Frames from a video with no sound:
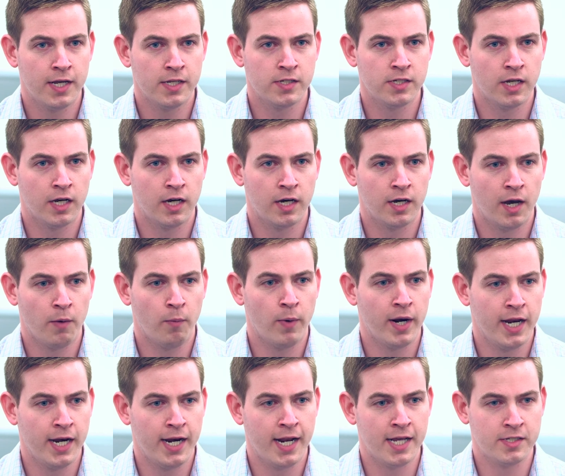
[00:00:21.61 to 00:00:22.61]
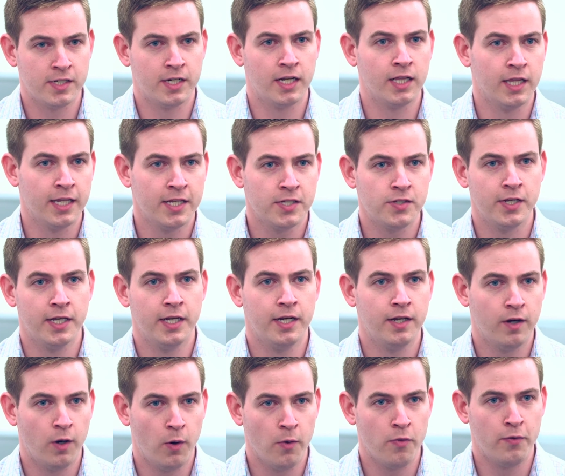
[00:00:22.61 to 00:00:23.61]
I went in as an enlisted
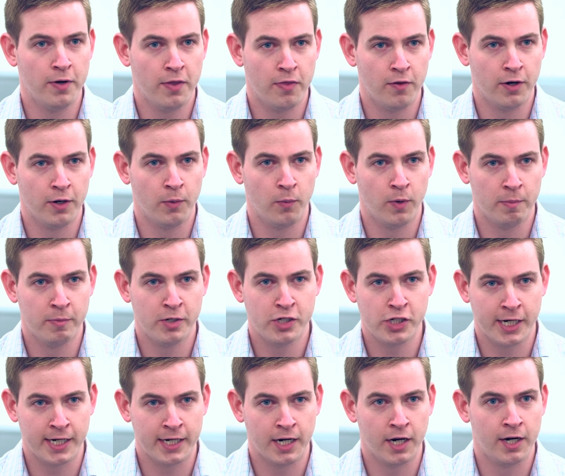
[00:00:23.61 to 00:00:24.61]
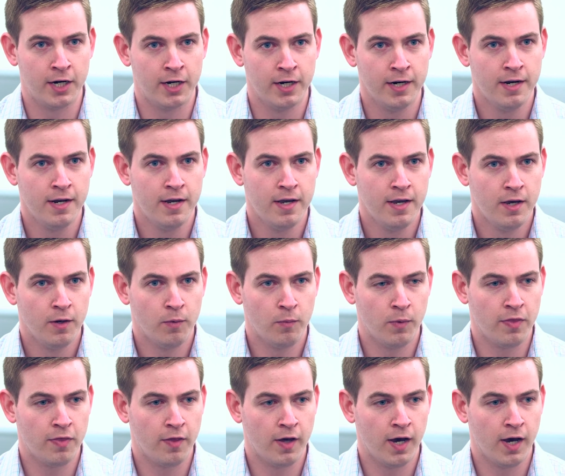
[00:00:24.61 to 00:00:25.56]
0331 machine gunner with